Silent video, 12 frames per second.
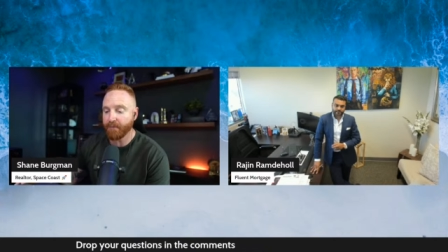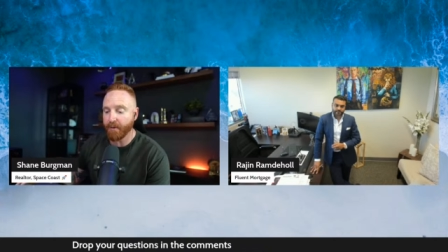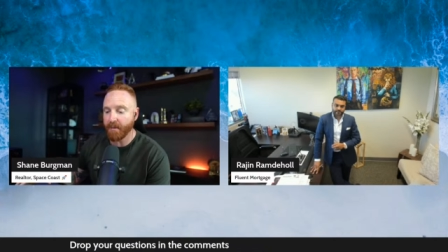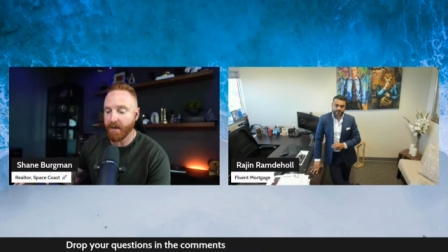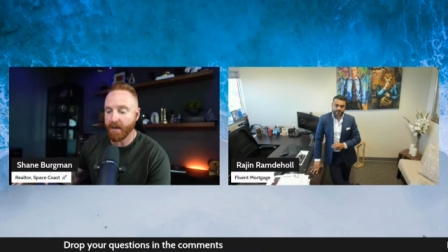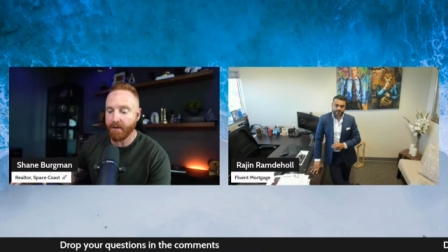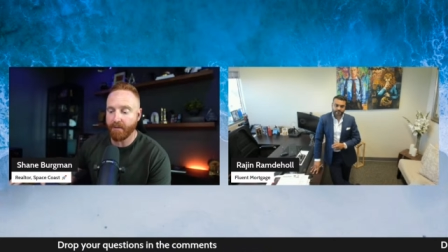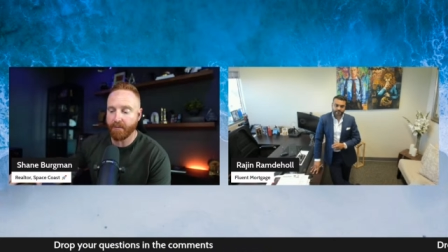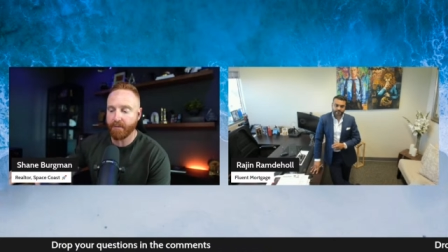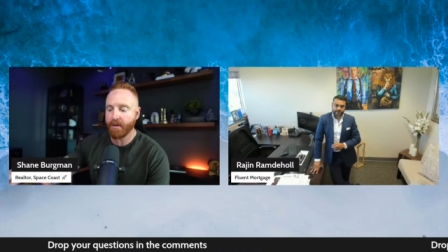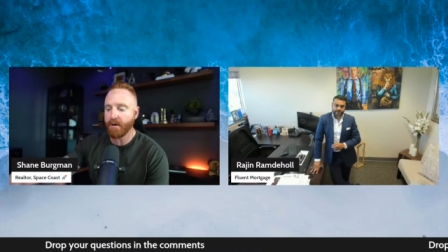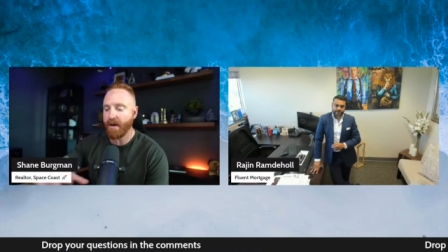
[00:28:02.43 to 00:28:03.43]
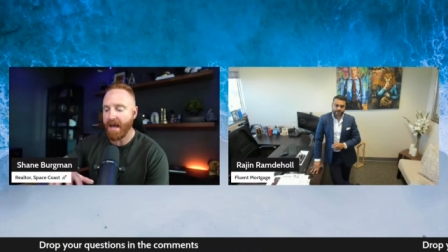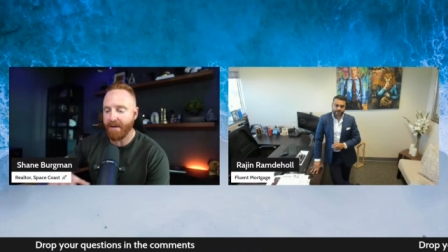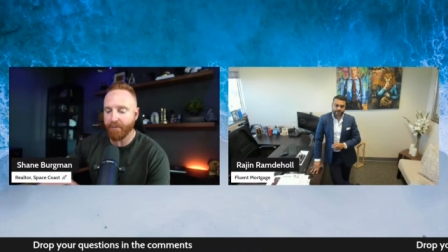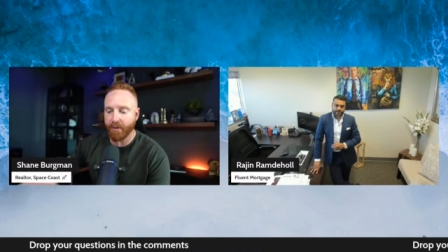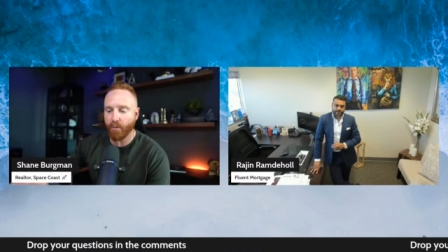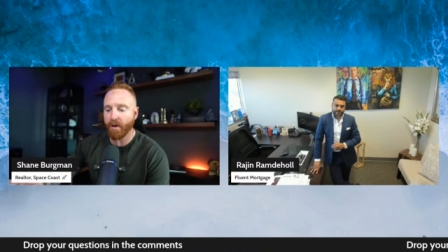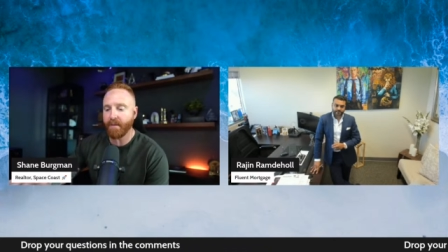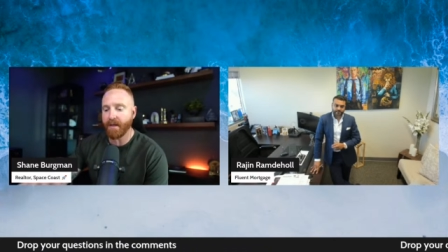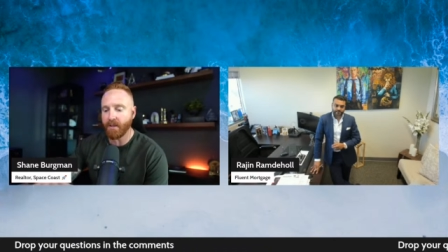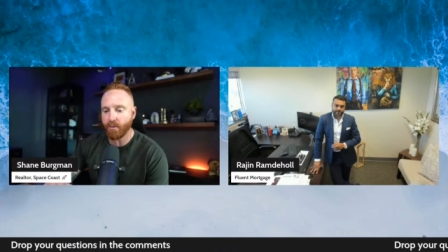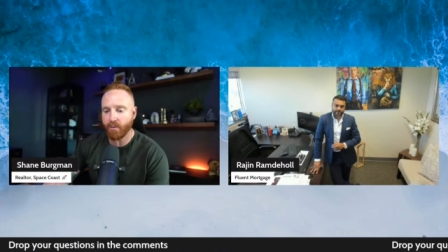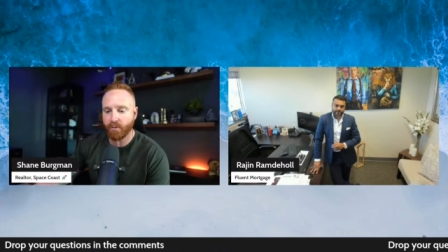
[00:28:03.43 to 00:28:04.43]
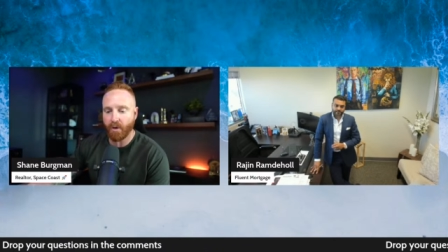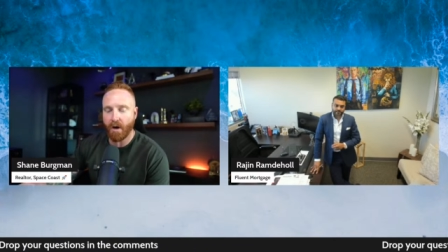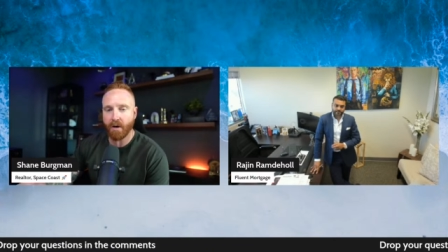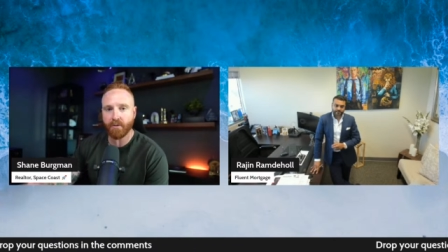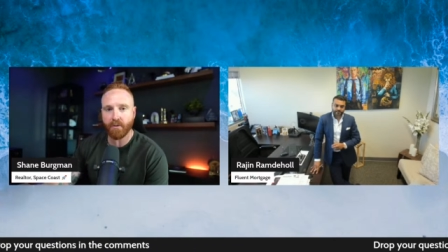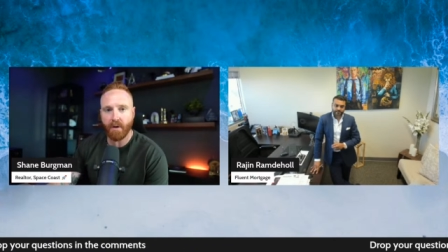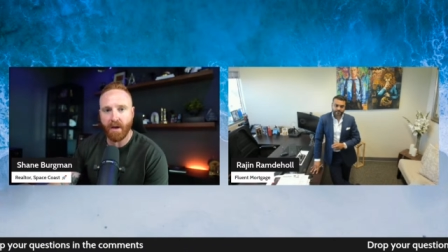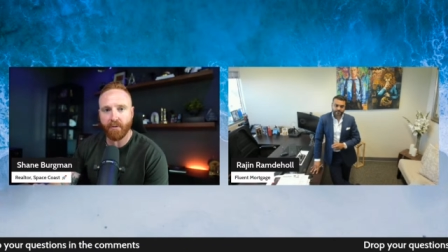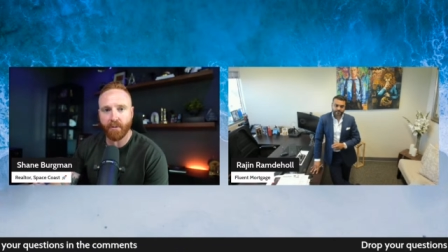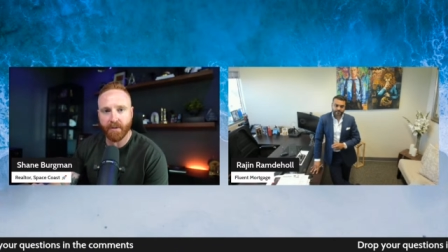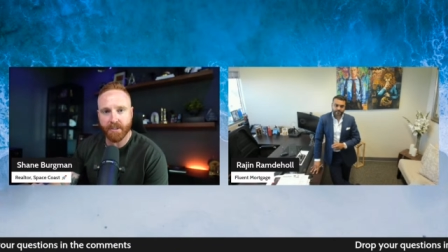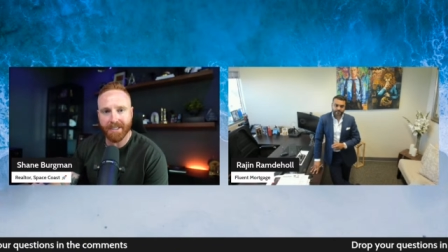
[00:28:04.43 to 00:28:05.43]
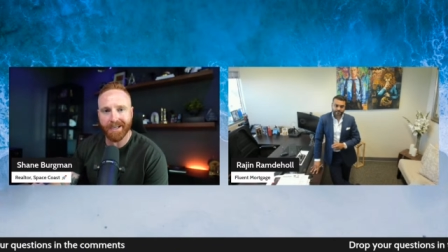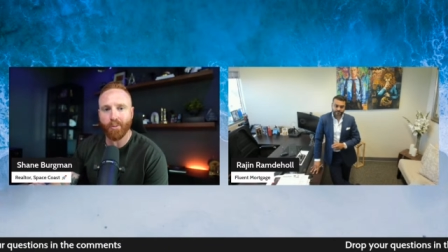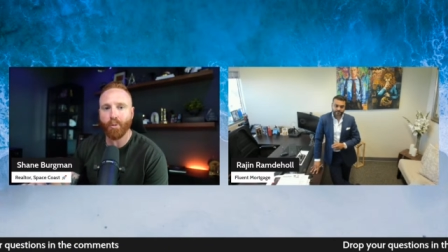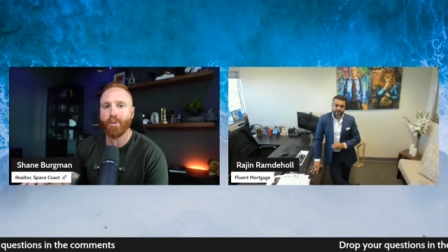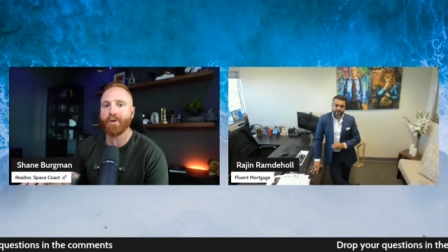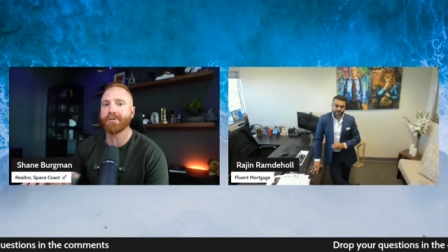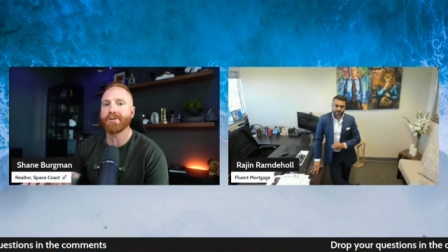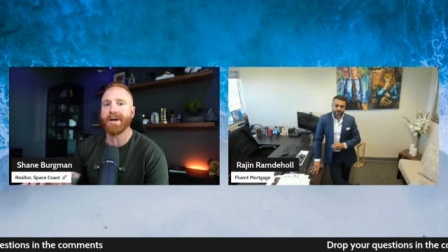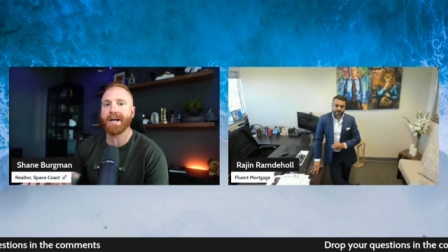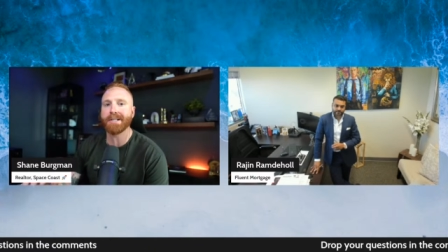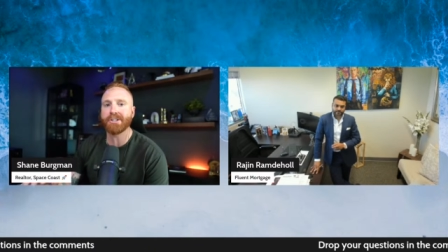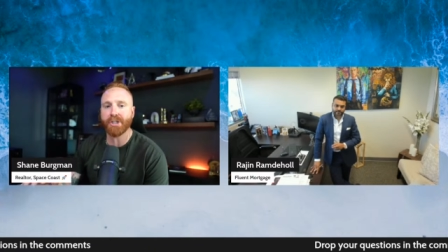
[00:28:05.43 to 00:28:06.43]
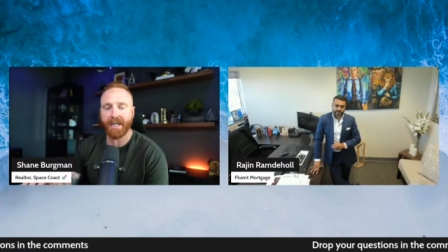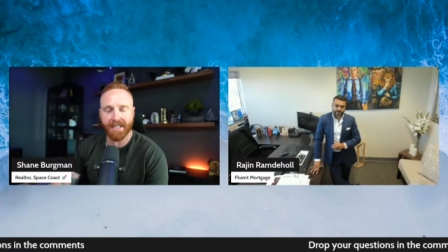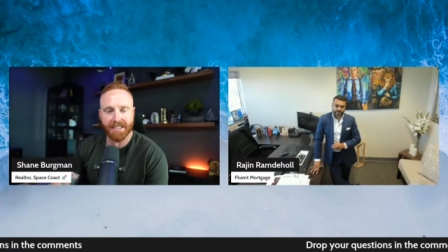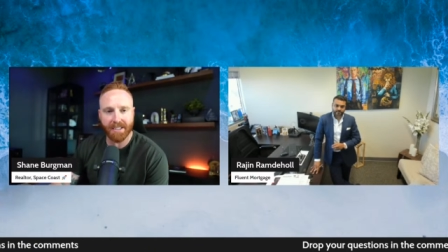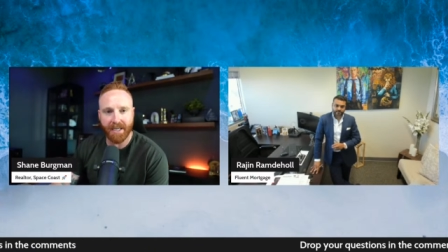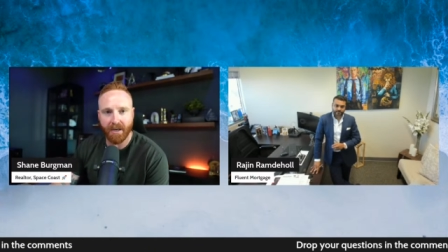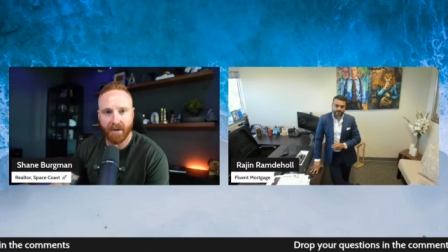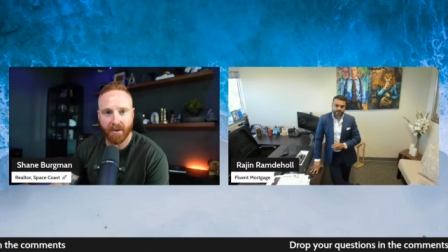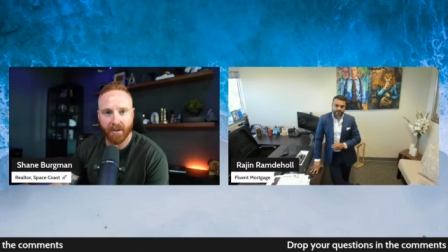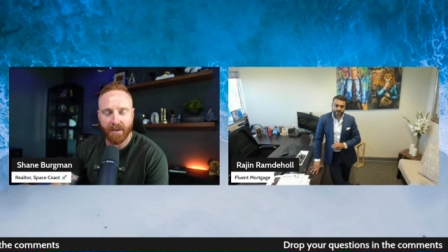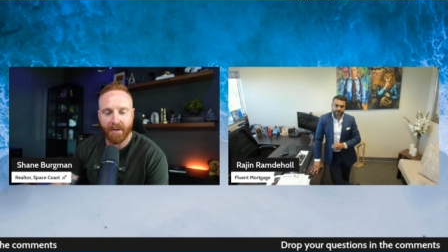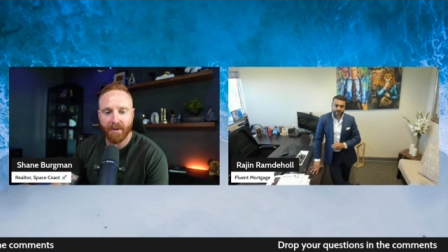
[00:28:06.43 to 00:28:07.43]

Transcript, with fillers: from a you know everyone that you talk to everyone is like well, there's not a chance in hell